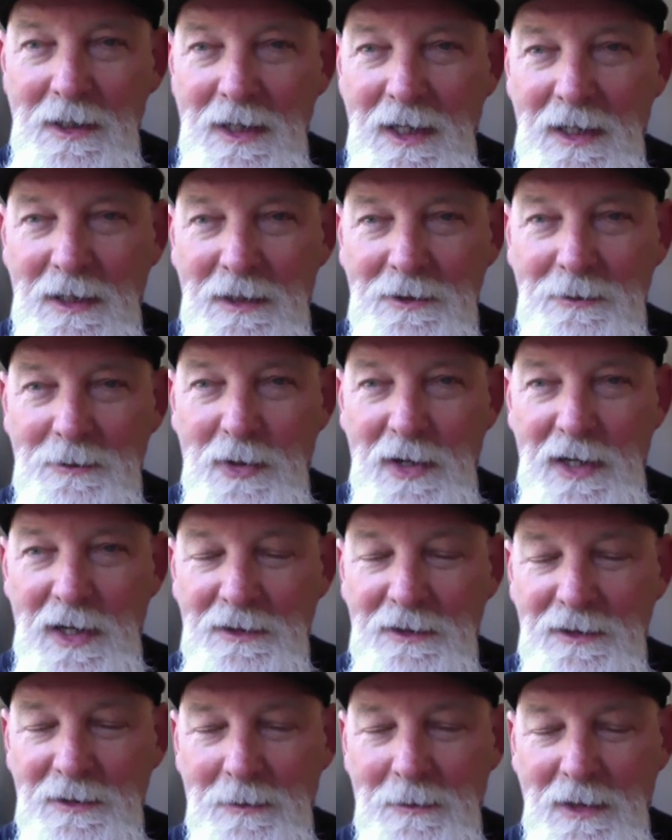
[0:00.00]
and
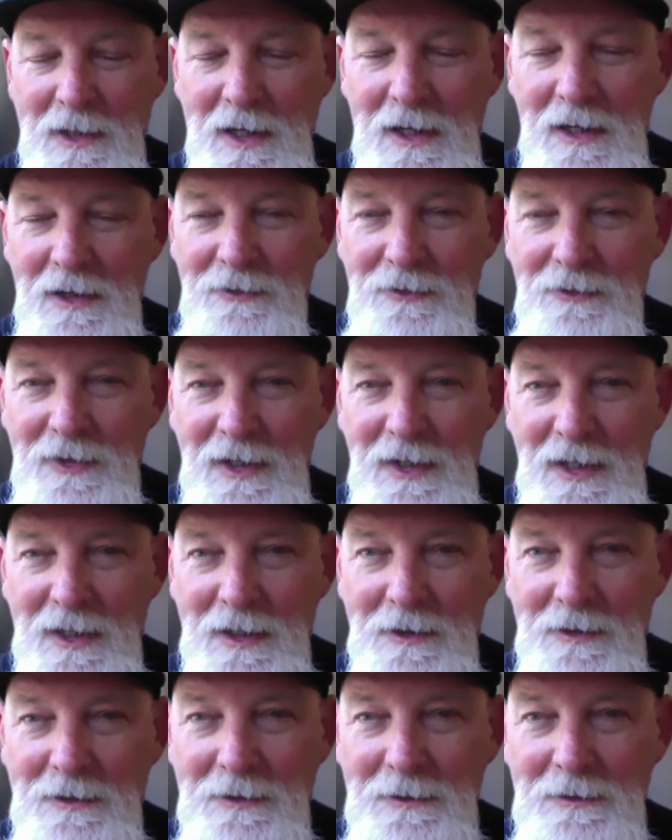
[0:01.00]
spreading some love, you
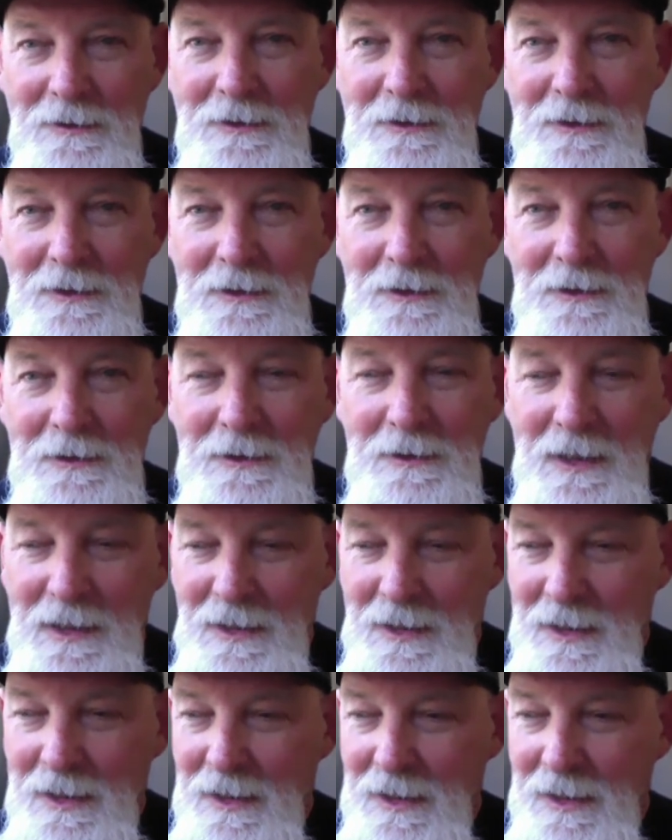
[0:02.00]
know?
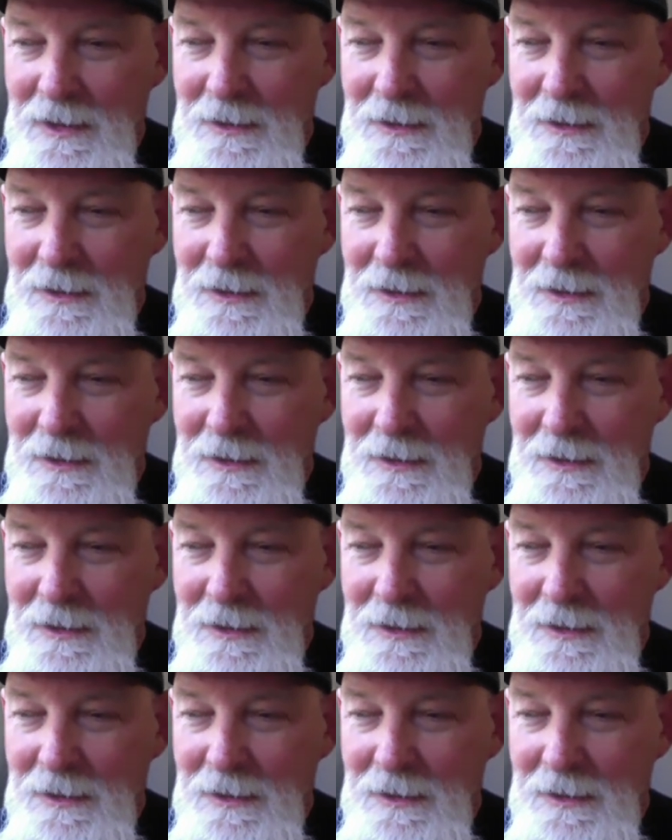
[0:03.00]
And